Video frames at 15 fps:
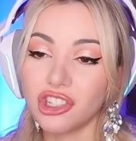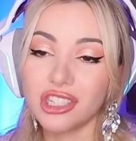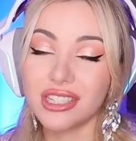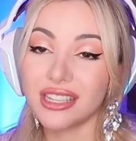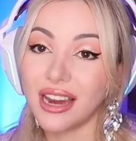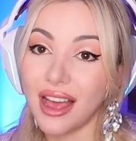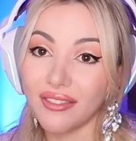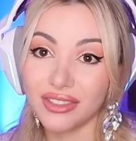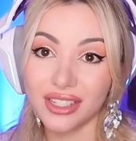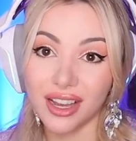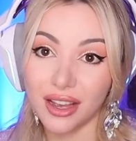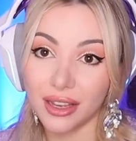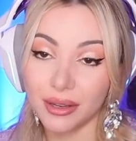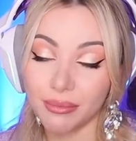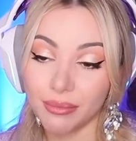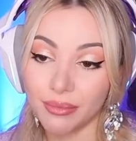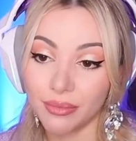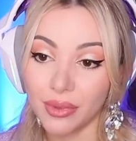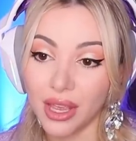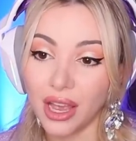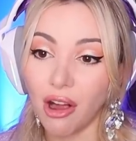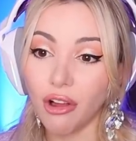She doesn't have time.
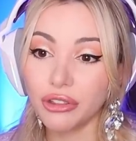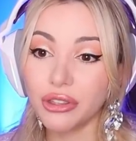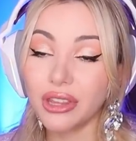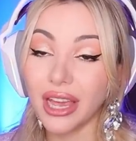Also,